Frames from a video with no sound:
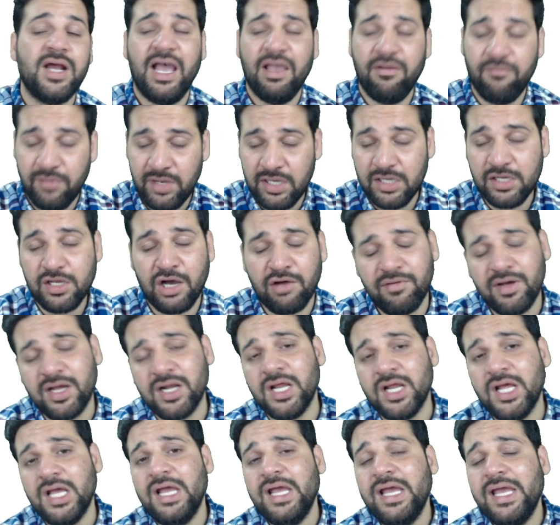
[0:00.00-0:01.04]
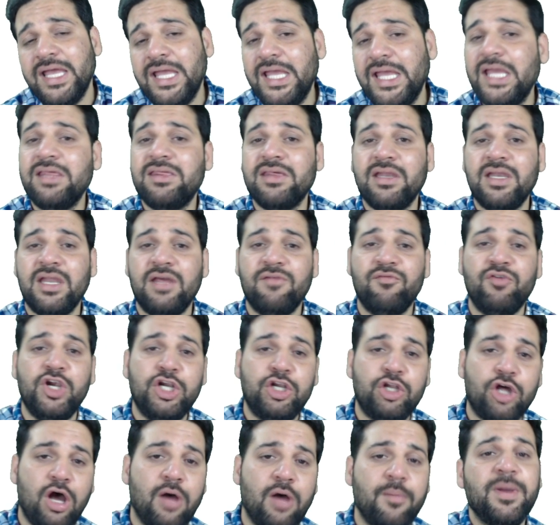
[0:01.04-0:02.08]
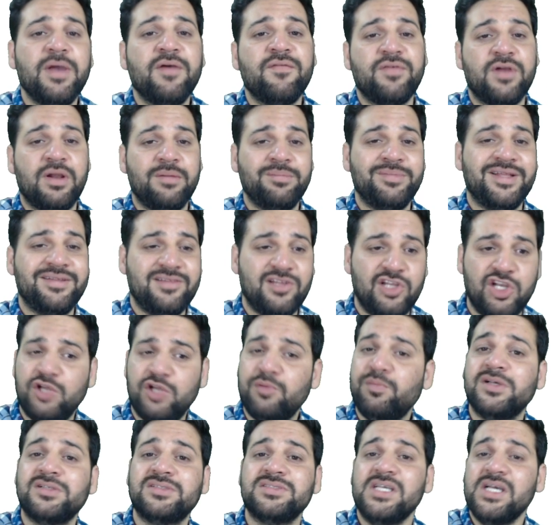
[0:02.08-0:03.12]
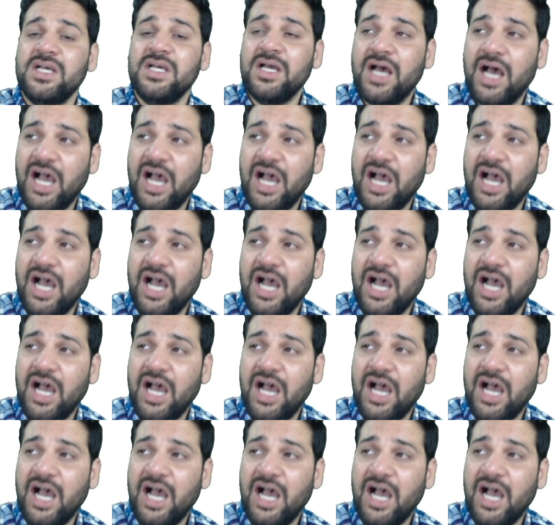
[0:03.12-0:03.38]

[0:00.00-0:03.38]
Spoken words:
I will cover each and every topic from the syllabus.